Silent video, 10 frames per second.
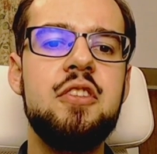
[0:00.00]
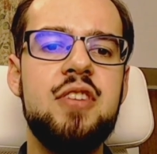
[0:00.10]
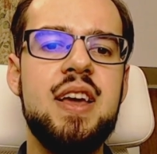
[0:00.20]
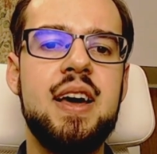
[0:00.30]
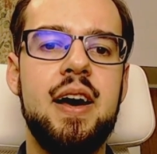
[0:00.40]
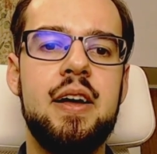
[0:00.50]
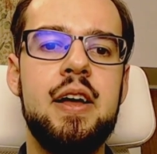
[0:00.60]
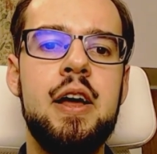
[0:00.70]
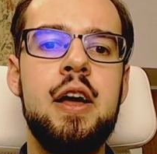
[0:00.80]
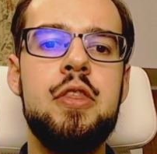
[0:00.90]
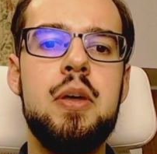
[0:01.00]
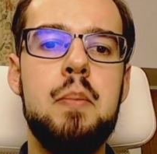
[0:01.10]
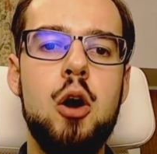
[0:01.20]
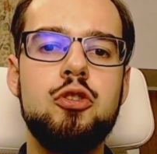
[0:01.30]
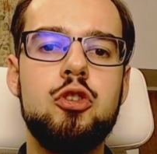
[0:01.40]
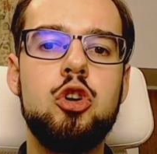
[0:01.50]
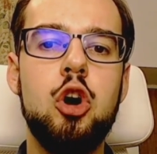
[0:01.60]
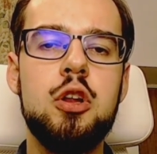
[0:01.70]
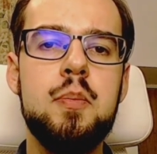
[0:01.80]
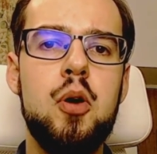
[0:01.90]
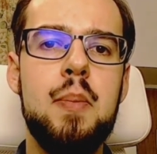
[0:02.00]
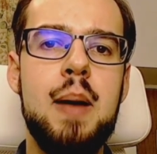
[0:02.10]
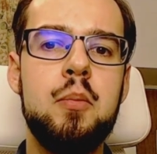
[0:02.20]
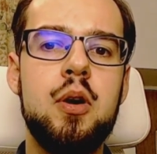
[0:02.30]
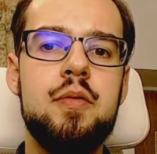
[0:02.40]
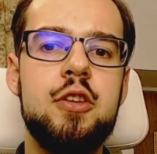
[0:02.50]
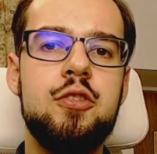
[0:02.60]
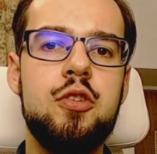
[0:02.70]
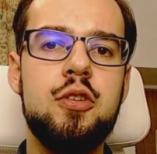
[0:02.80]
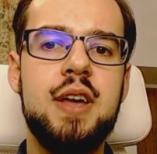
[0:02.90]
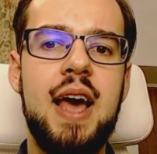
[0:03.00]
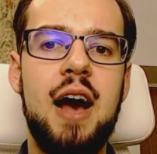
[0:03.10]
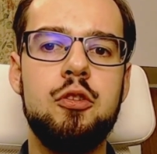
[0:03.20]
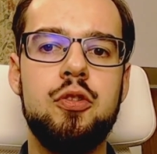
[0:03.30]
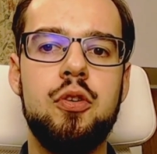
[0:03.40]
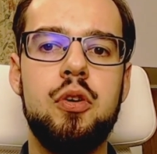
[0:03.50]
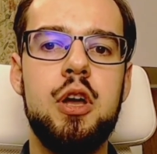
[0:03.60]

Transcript: Chika, the most gullible member of the student council,